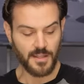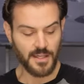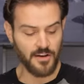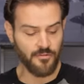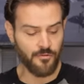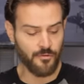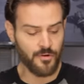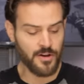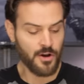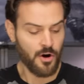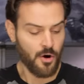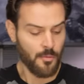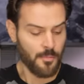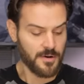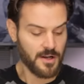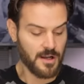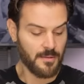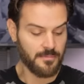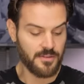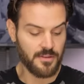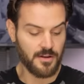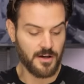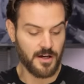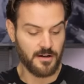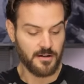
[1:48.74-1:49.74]
if we open
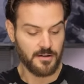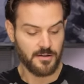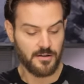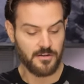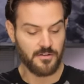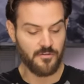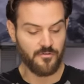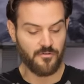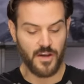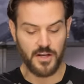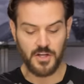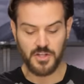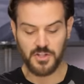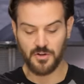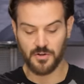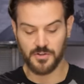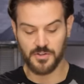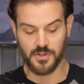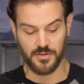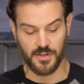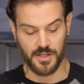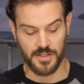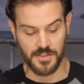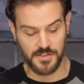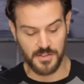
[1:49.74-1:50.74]
up the face shields
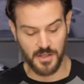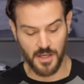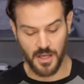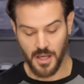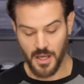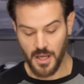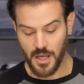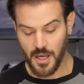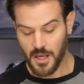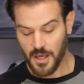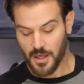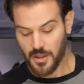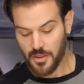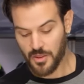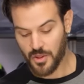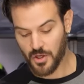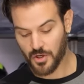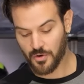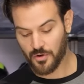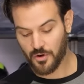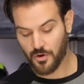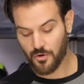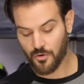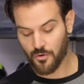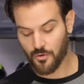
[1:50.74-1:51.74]
on this,
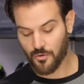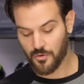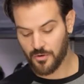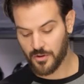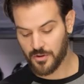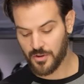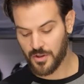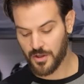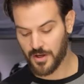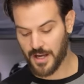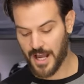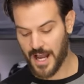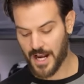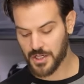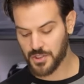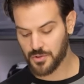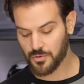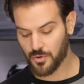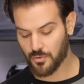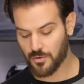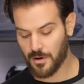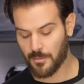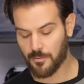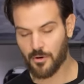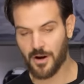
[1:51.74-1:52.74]
the
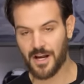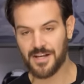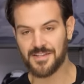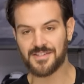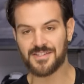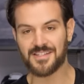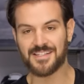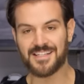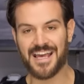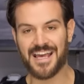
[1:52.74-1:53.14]
actual rubberized